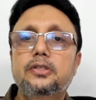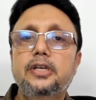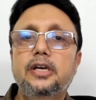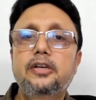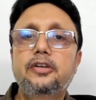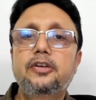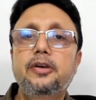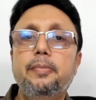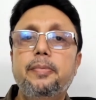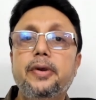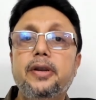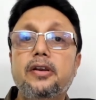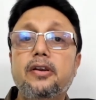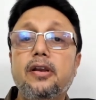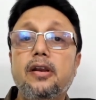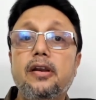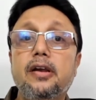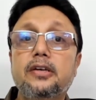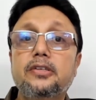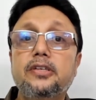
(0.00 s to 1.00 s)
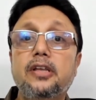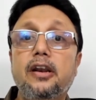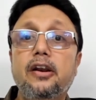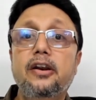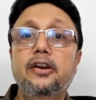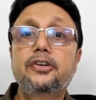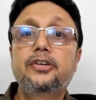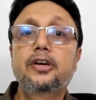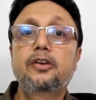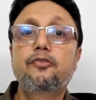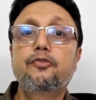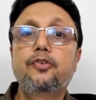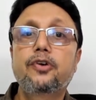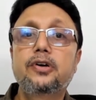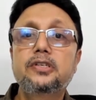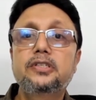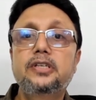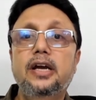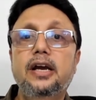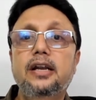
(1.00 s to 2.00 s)
centripetal acceleration
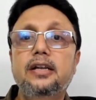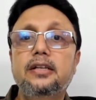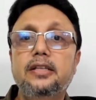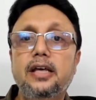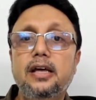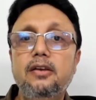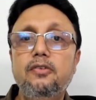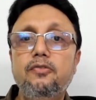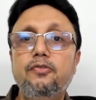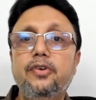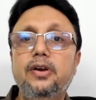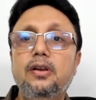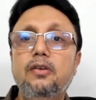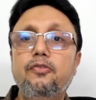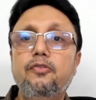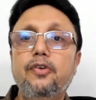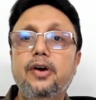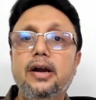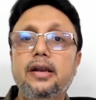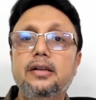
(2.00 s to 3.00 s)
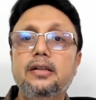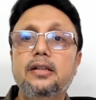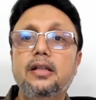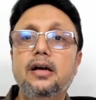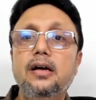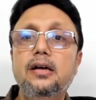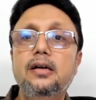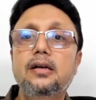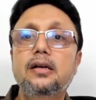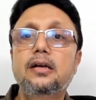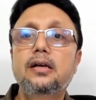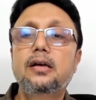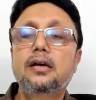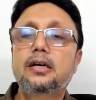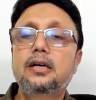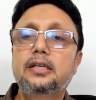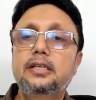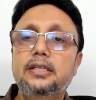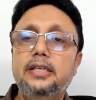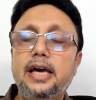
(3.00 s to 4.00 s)
first, and then we'll find the
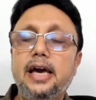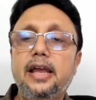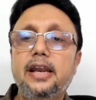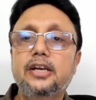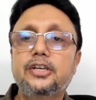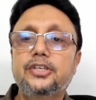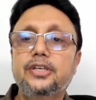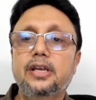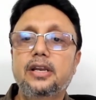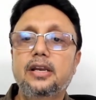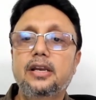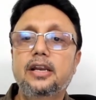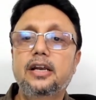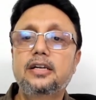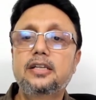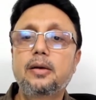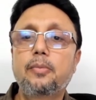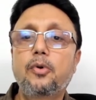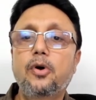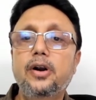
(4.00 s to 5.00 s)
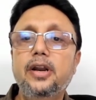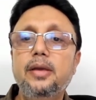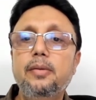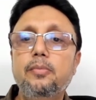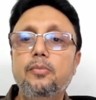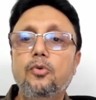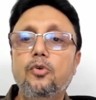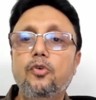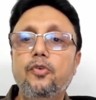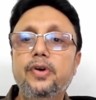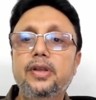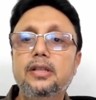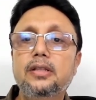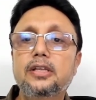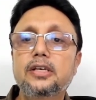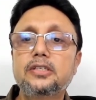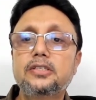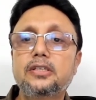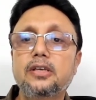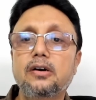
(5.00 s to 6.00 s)
direction. Let the body move
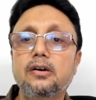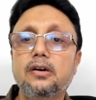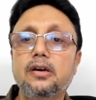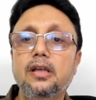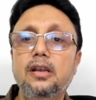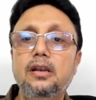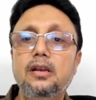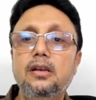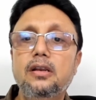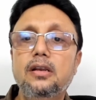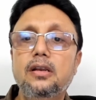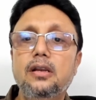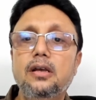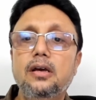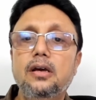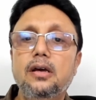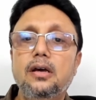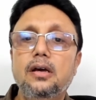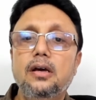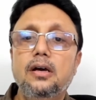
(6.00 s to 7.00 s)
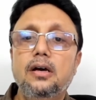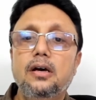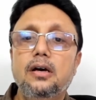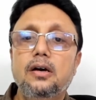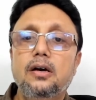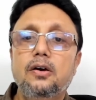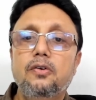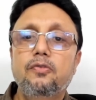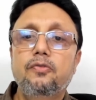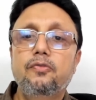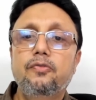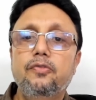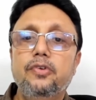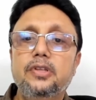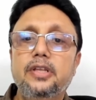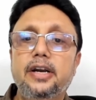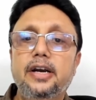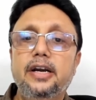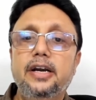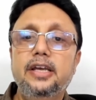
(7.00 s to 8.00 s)
in this circle
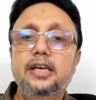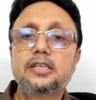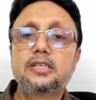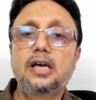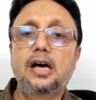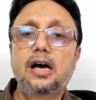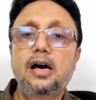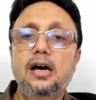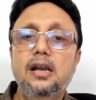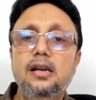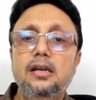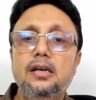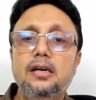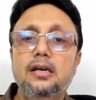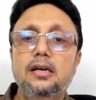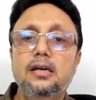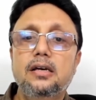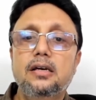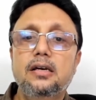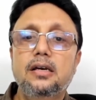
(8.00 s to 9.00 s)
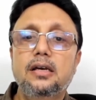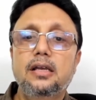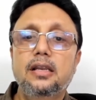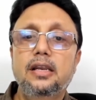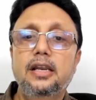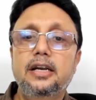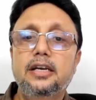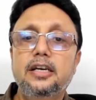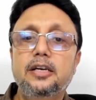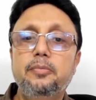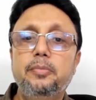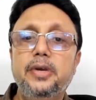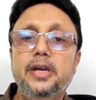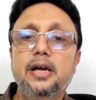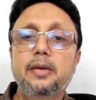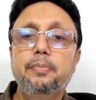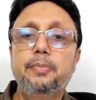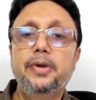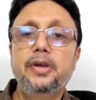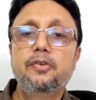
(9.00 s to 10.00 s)
with radius r. Let it
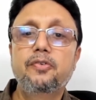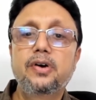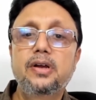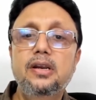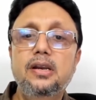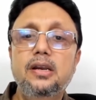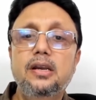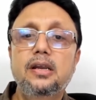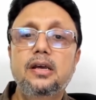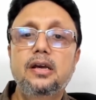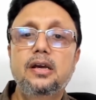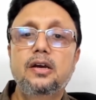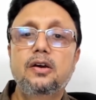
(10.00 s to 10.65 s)
be at p1.